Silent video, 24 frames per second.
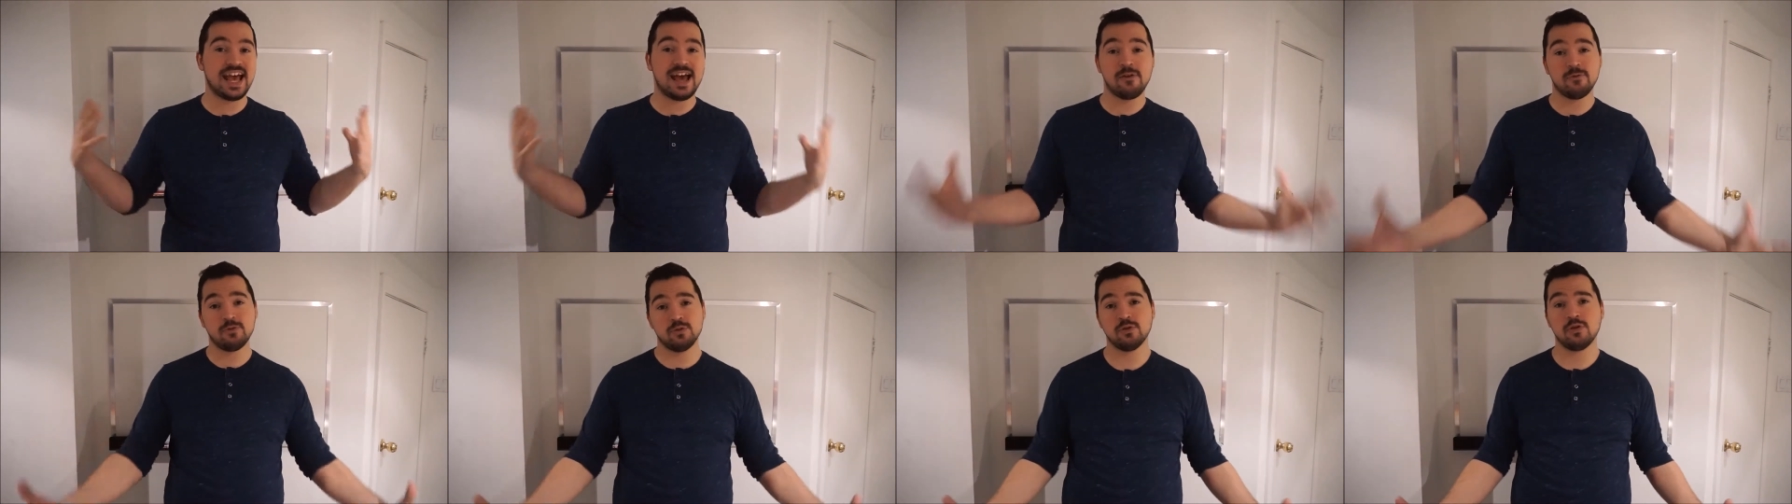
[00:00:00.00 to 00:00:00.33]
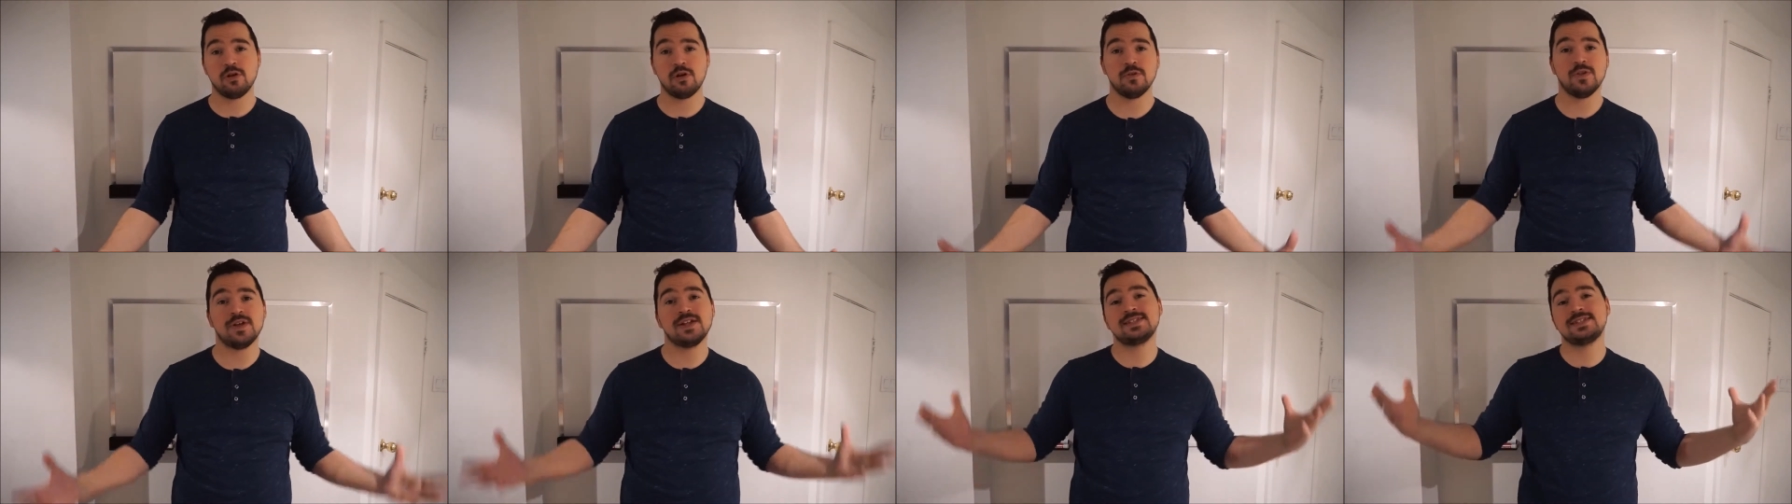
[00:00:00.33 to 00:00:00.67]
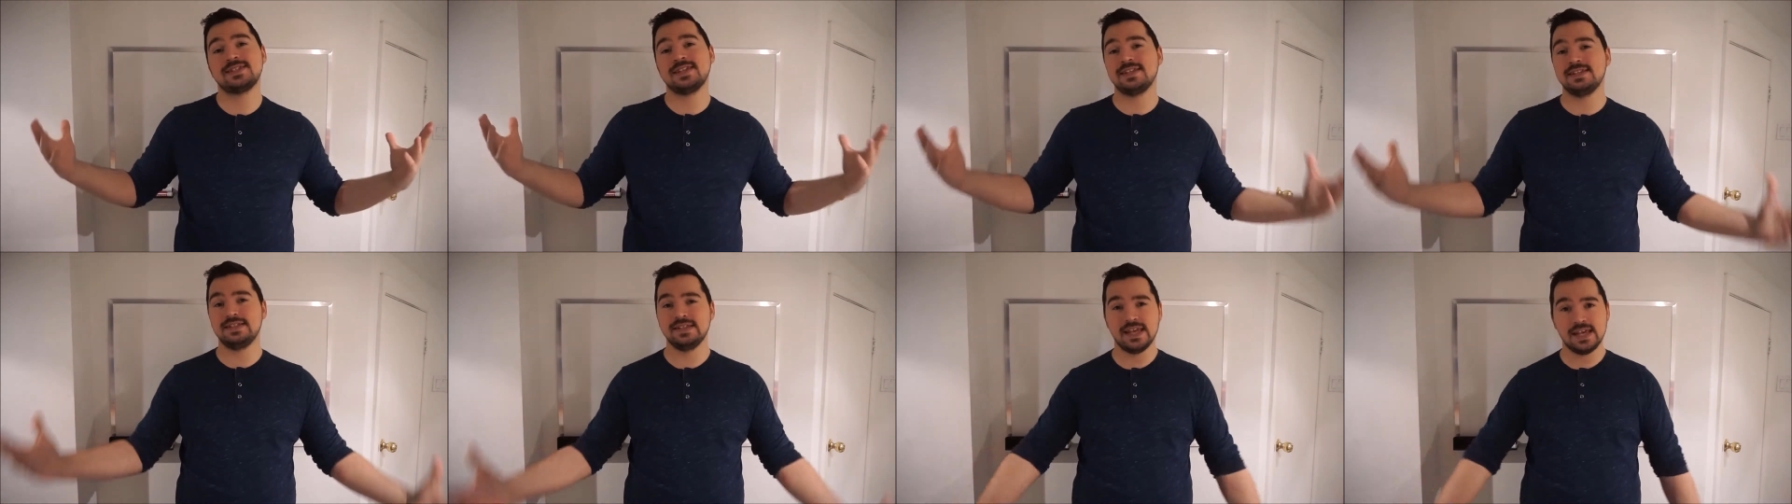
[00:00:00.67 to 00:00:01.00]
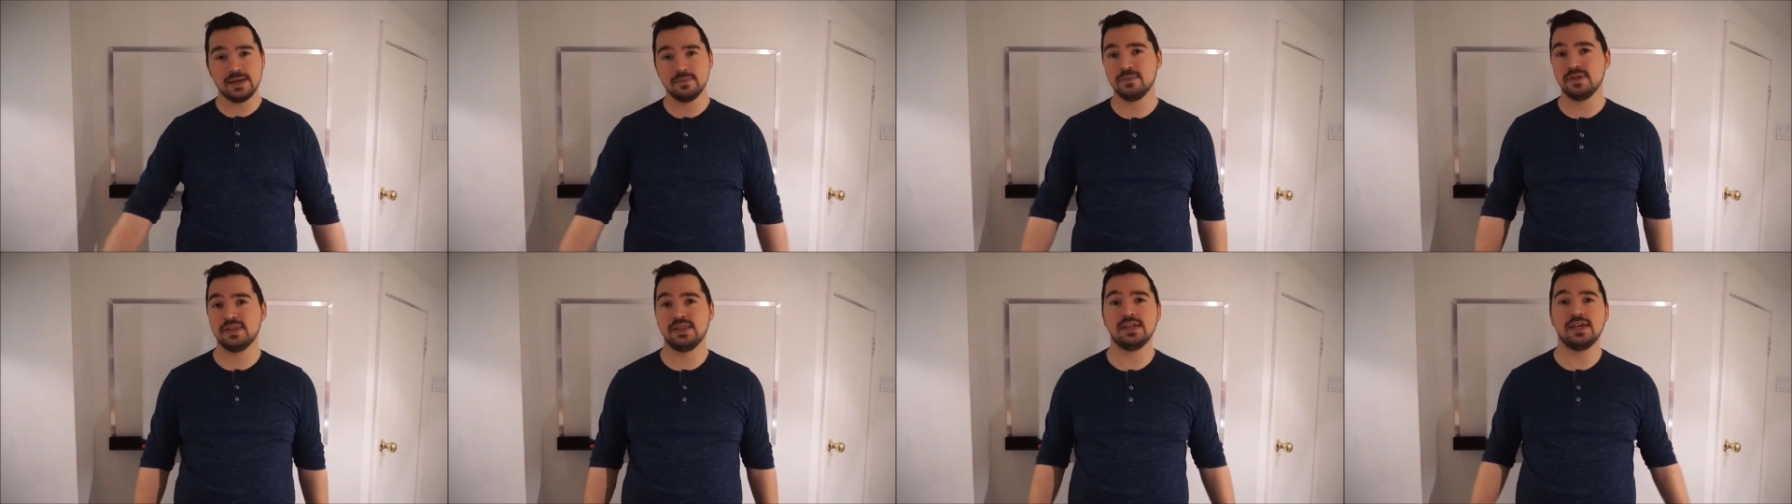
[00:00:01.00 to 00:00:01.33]
After all, that's the
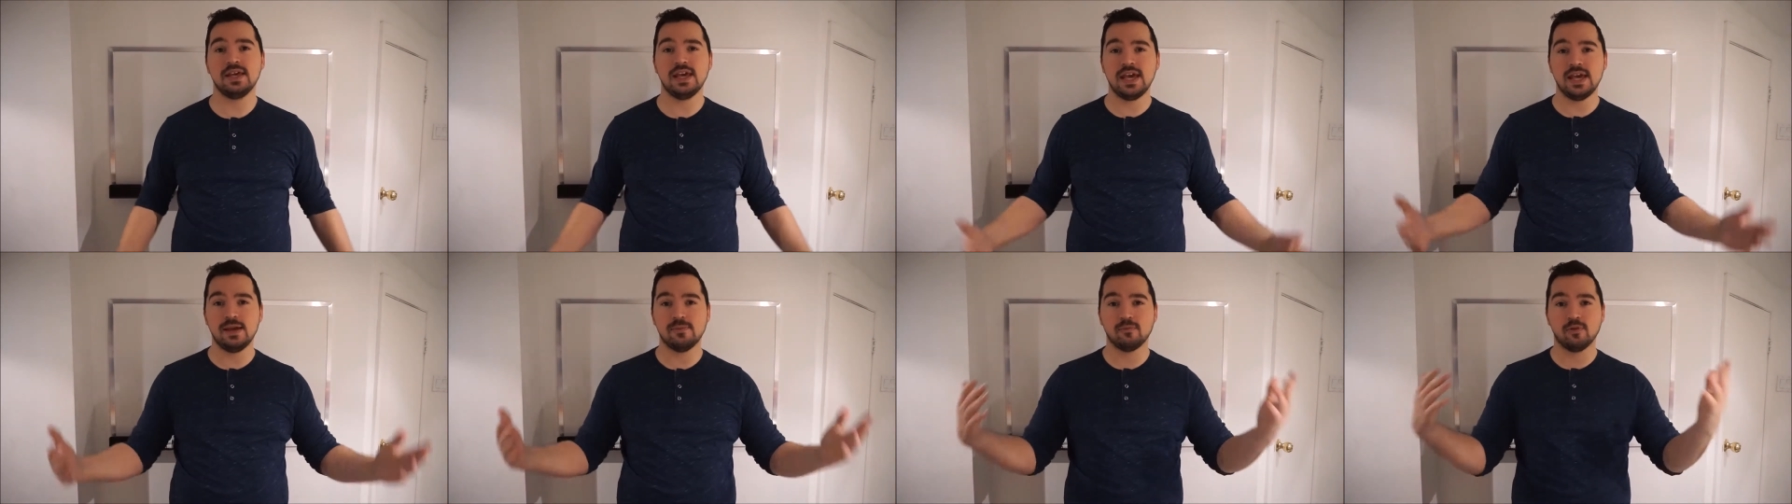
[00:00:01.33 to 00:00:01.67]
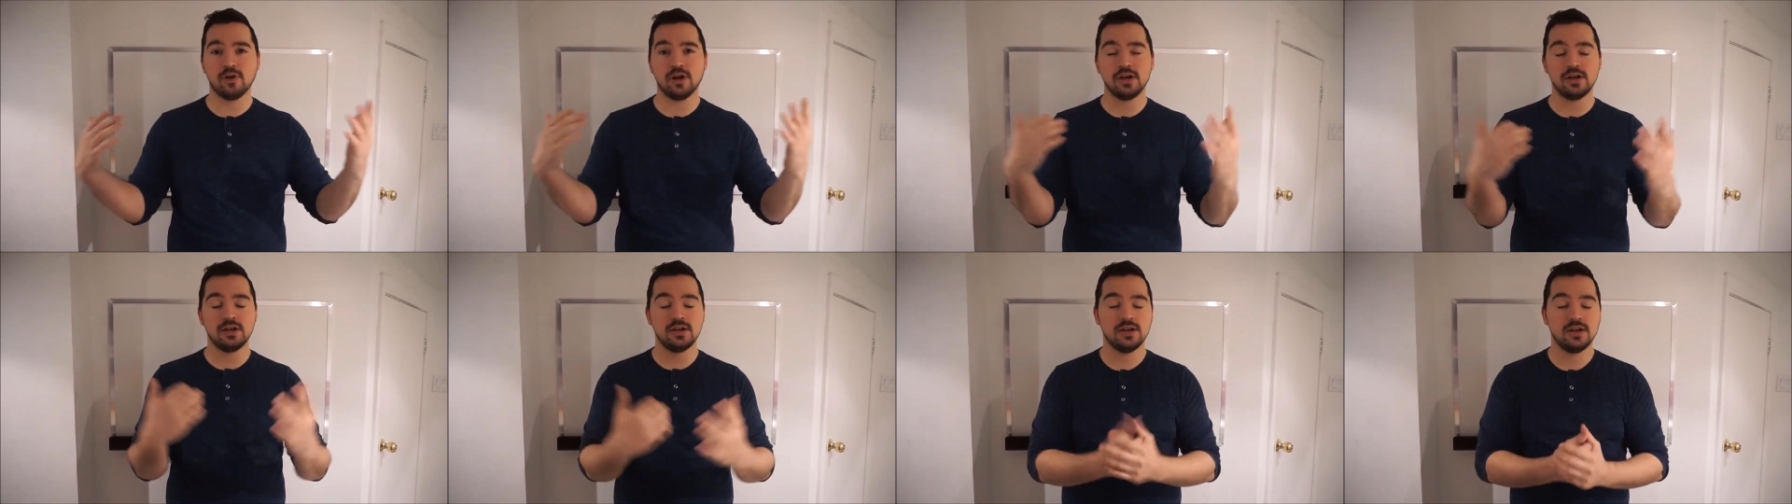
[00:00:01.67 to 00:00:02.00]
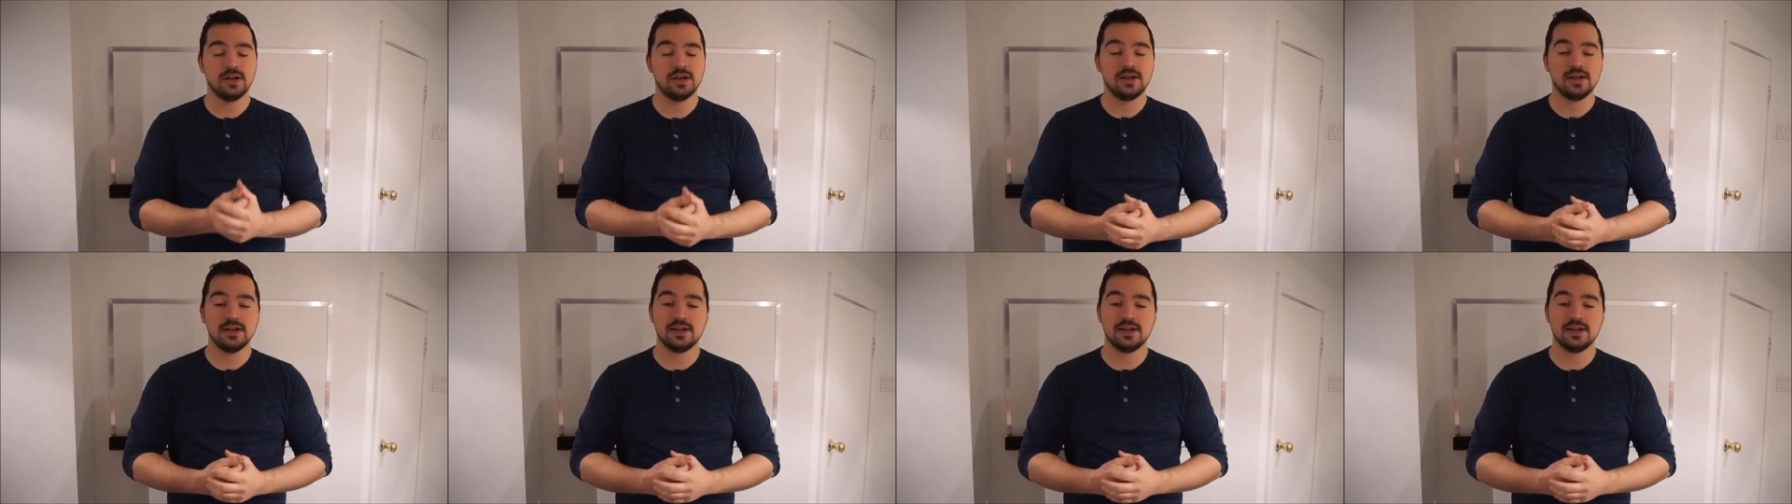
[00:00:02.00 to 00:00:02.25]
name of the game, right?